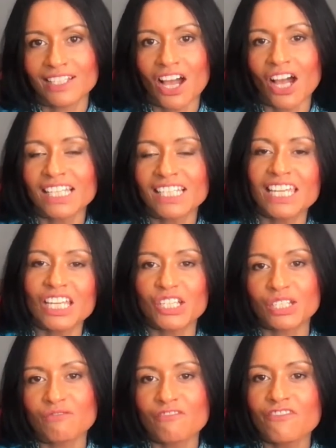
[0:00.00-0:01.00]
I teach
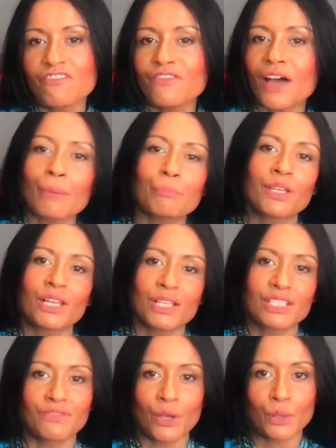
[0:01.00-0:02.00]
some fabulous
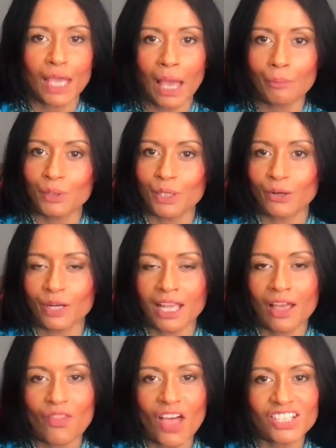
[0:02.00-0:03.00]
vocabulary,
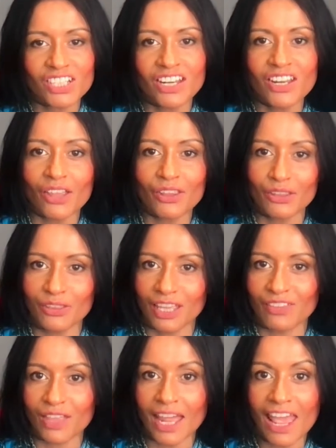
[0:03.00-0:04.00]
and that's another thing
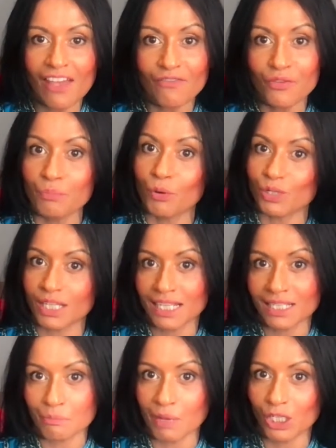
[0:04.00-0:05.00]
that everybody has
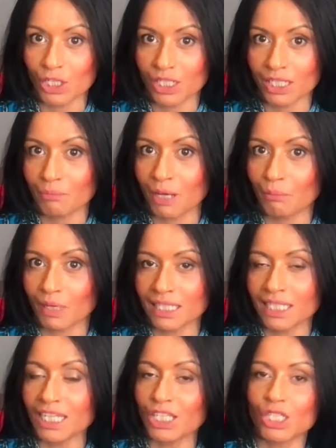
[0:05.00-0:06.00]
mentioned about my
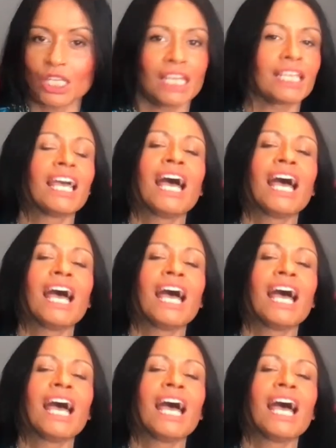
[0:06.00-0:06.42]
teaching,